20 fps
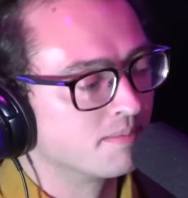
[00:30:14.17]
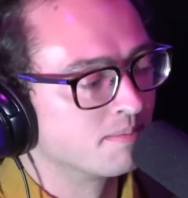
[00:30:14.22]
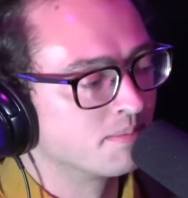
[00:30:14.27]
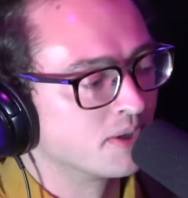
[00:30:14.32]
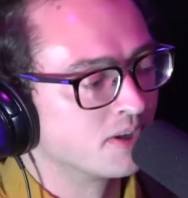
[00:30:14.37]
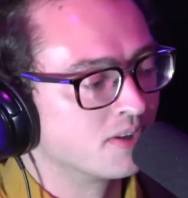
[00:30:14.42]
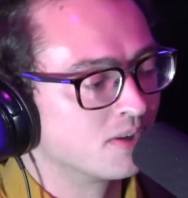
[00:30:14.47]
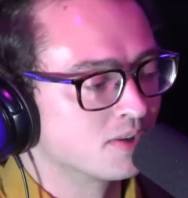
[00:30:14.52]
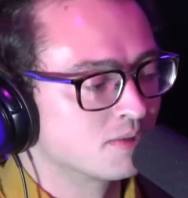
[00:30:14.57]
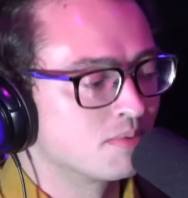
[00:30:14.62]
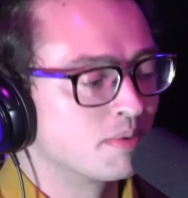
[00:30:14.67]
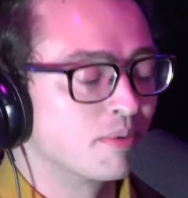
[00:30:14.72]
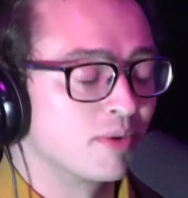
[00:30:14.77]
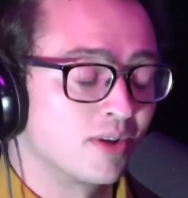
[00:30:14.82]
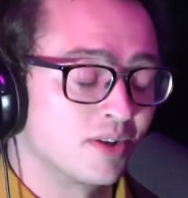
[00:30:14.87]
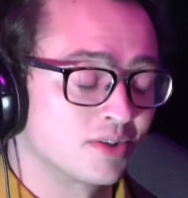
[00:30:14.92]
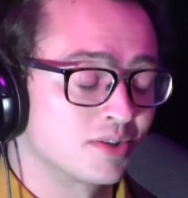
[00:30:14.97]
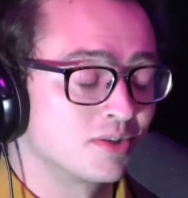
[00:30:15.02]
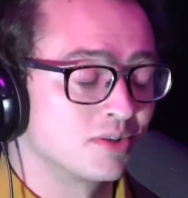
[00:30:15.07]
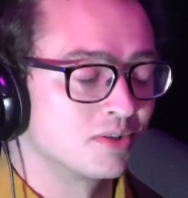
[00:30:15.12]
But those people
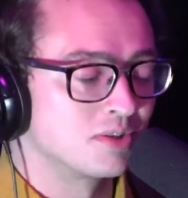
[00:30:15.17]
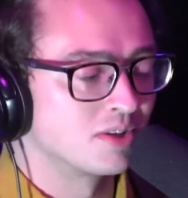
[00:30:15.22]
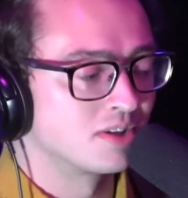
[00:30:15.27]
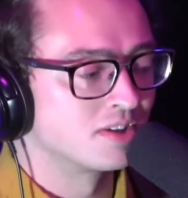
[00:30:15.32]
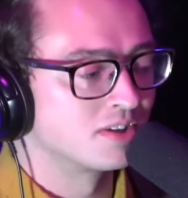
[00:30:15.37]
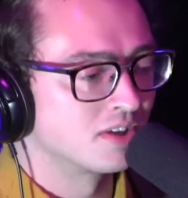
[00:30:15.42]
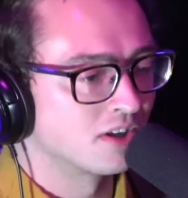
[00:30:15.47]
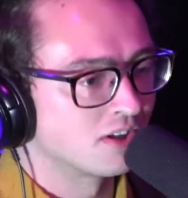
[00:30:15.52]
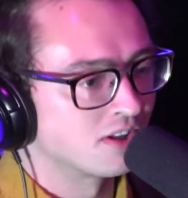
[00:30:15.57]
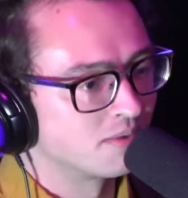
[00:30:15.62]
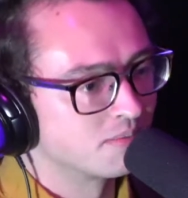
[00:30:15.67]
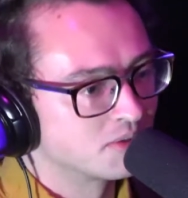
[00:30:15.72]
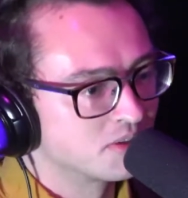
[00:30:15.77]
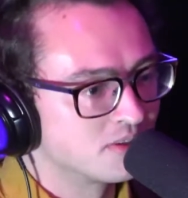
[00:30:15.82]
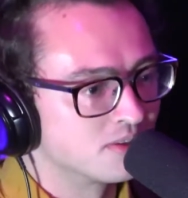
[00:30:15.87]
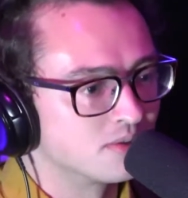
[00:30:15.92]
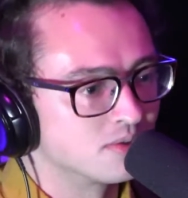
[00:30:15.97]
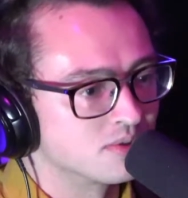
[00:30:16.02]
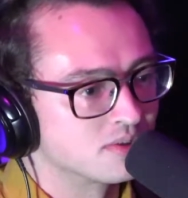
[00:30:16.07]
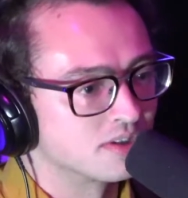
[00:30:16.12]
also do the clubs
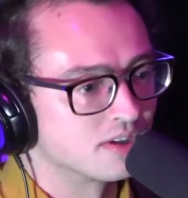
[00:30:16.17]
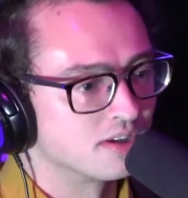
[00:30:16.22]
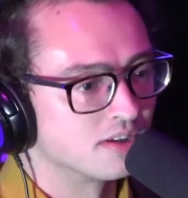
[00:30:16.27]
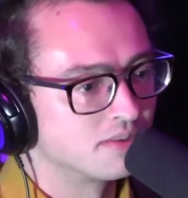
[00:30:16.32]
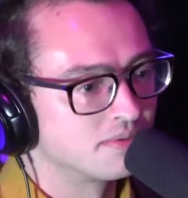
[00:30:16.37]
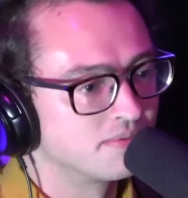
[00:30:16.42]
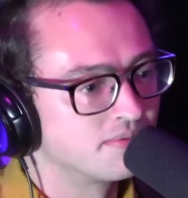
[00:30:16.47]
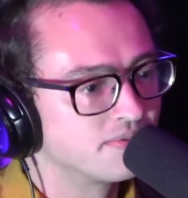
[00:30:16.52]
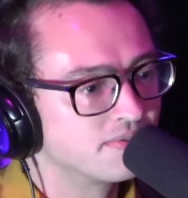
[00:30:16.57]
too. So. But